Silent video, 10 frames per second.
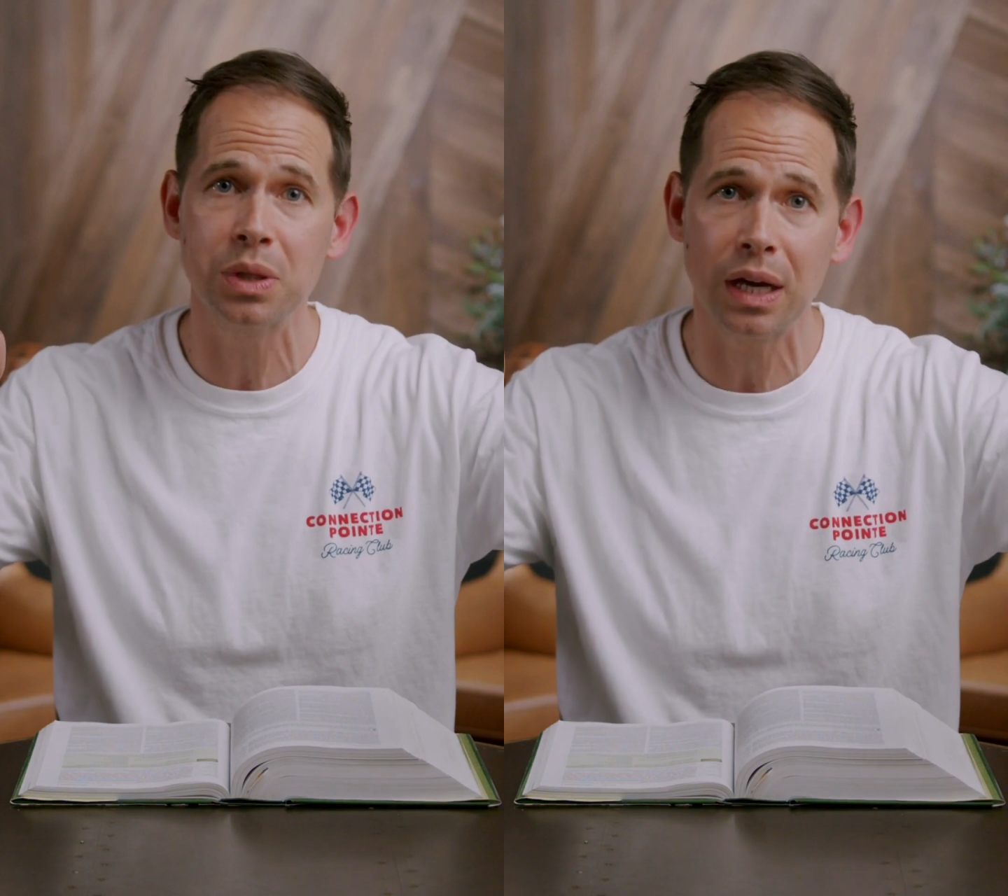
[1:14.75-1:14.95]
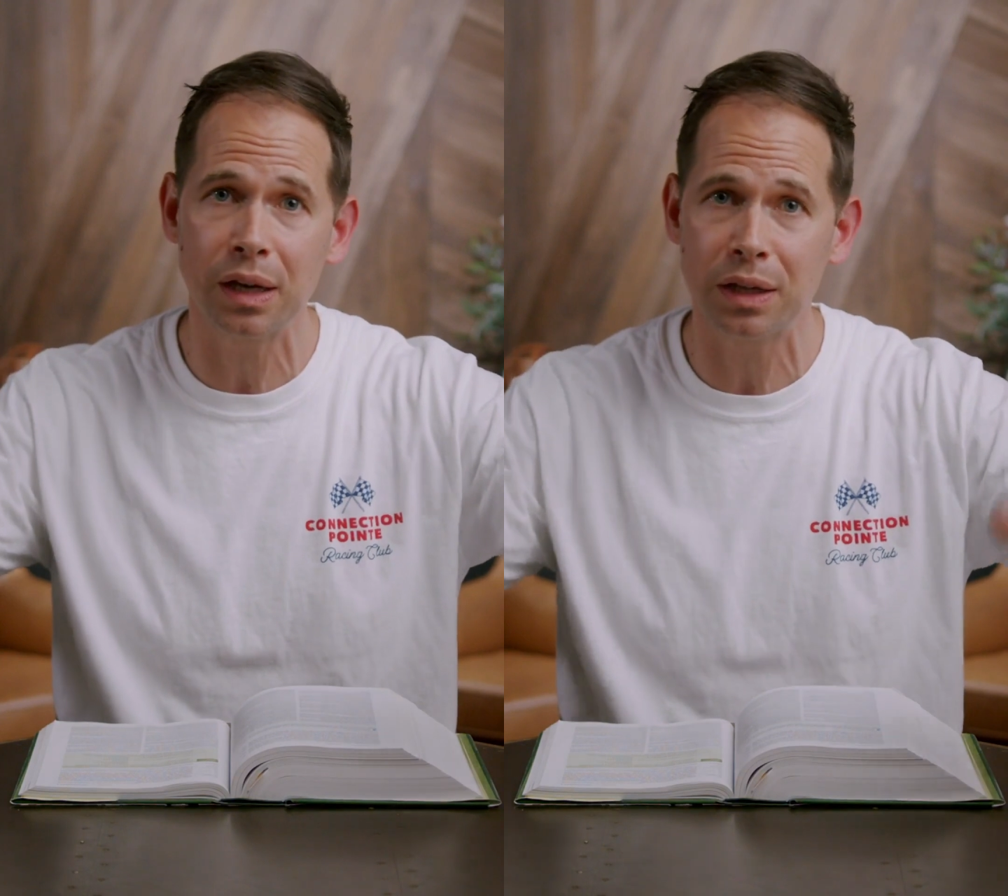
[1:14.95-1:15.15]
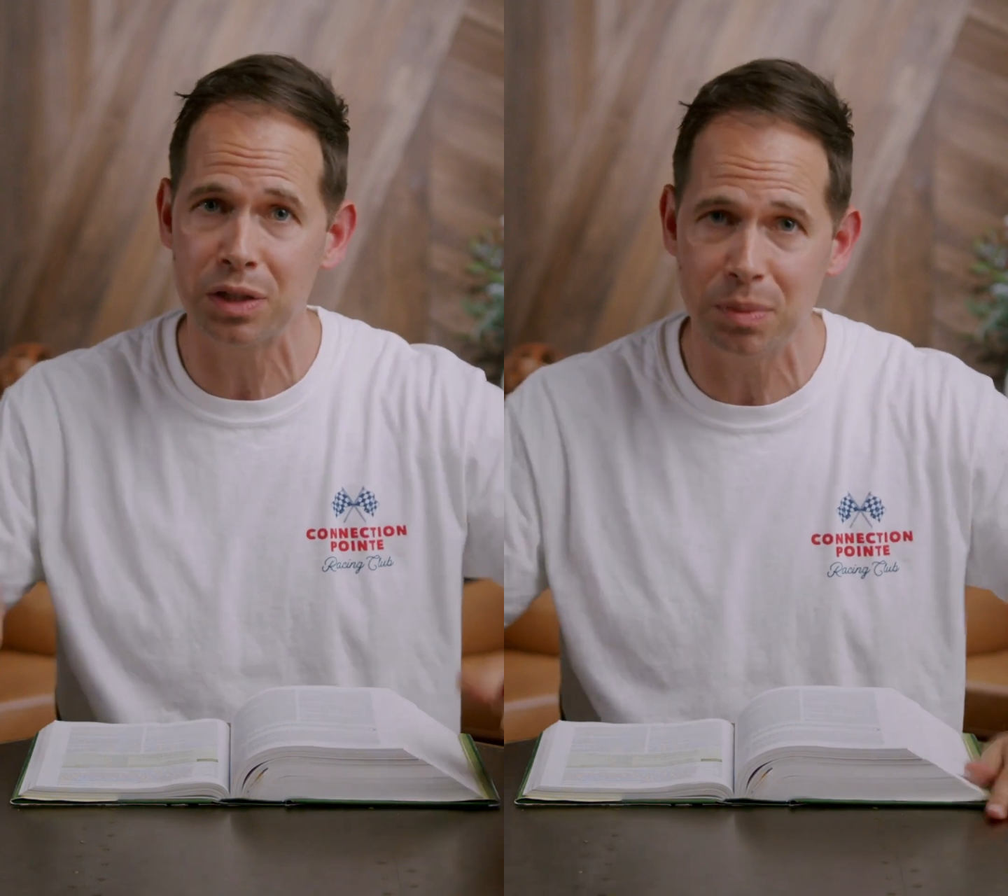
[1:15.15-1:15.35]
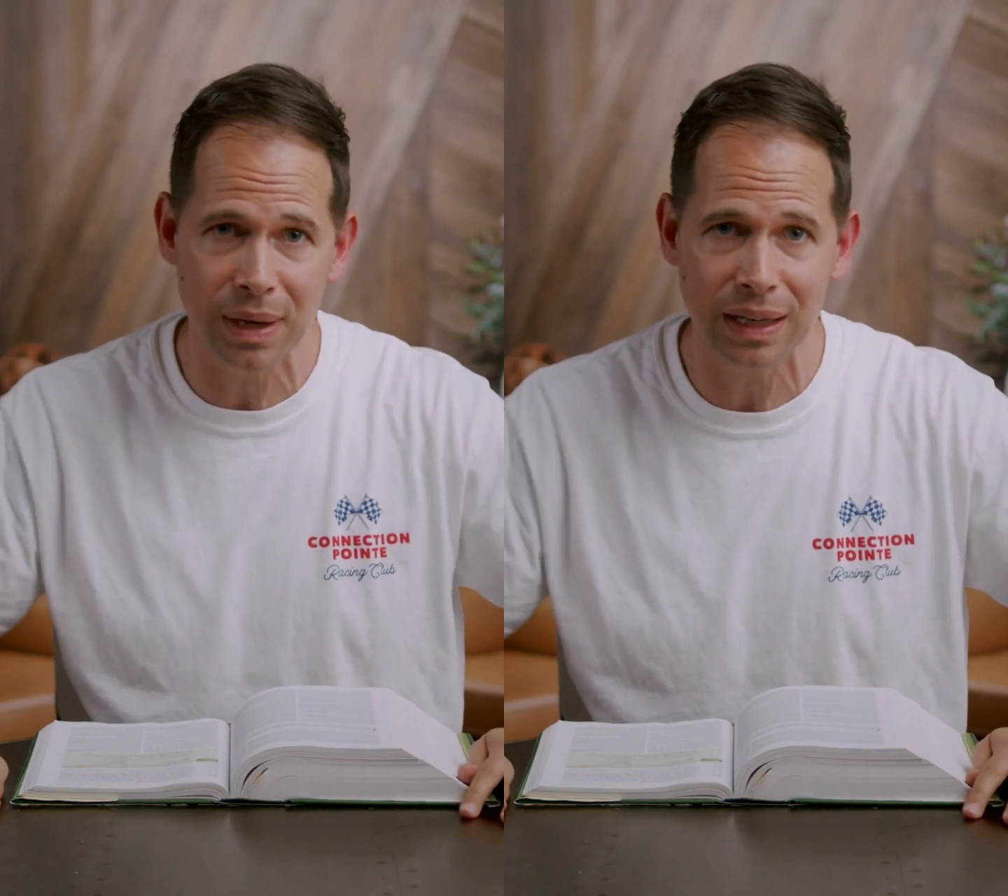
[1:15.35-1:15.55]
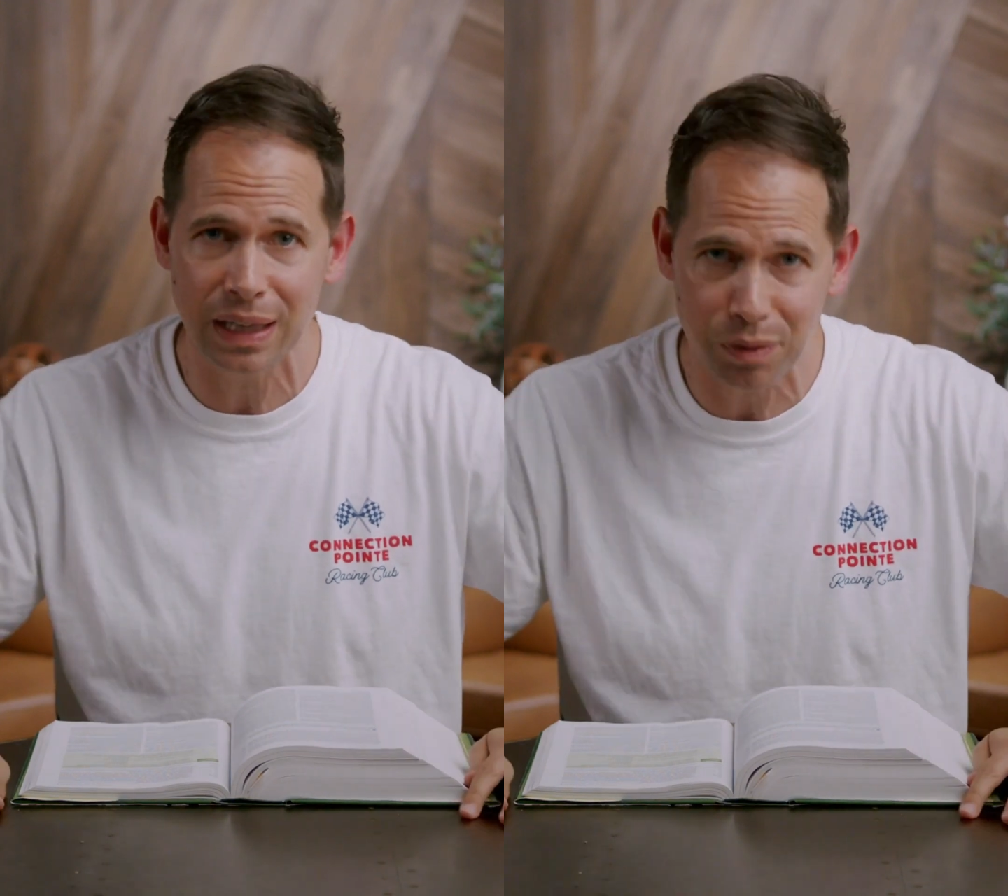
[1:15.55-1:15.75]
are because you
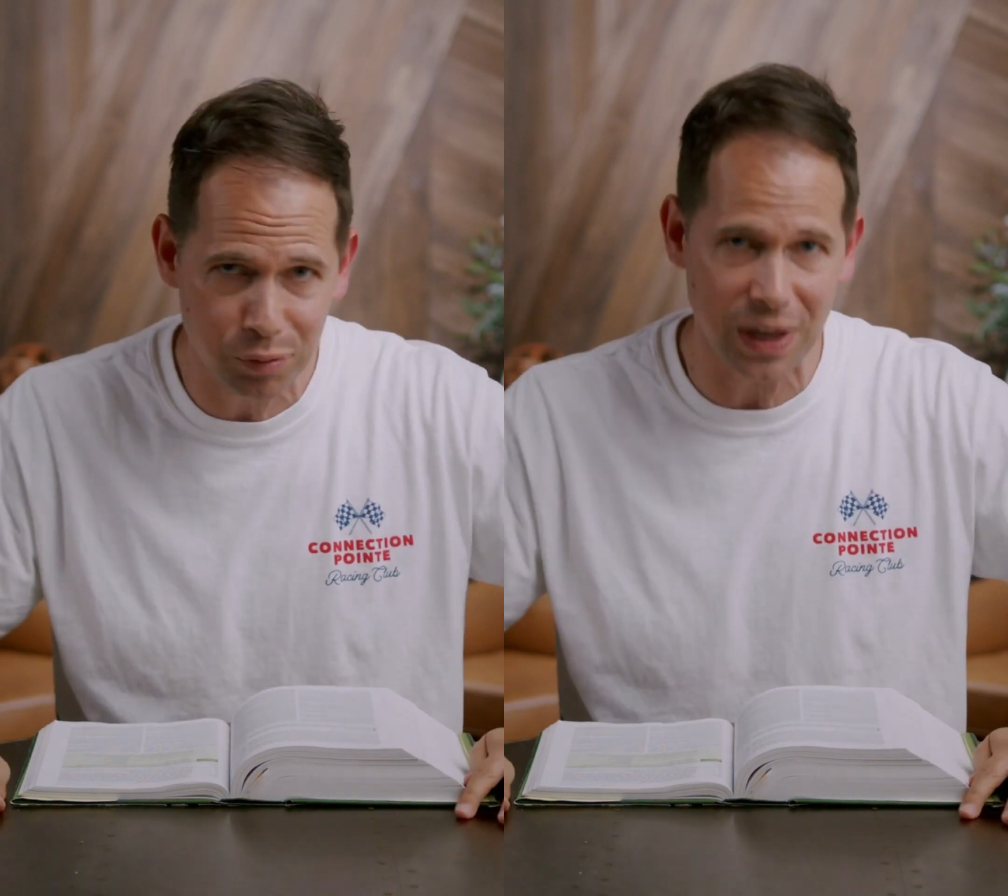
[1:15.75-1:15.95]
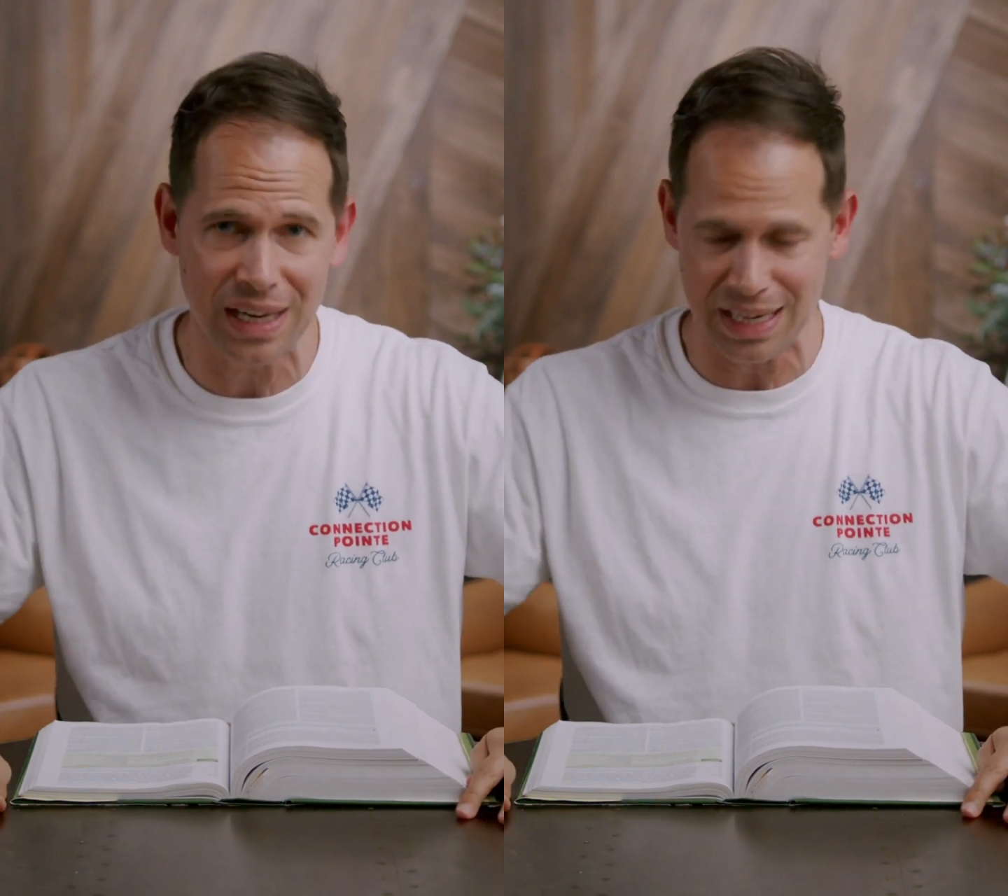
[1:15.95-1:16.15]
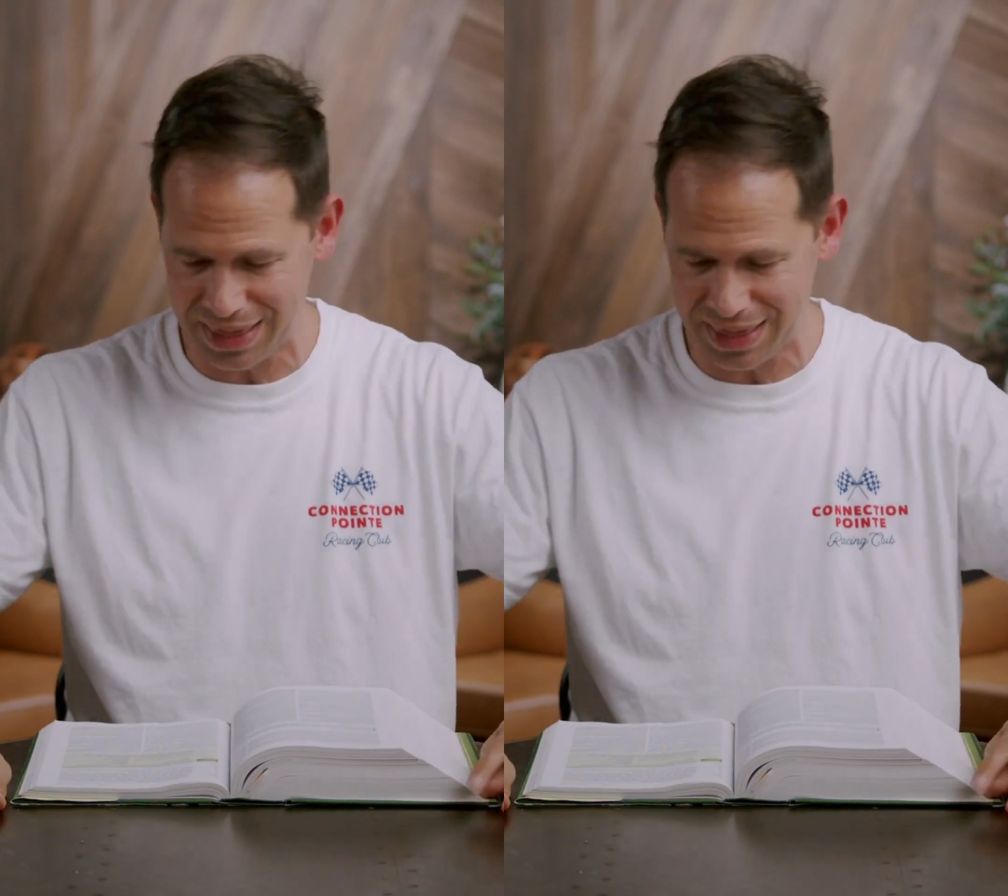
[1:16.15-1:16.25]
might get offended.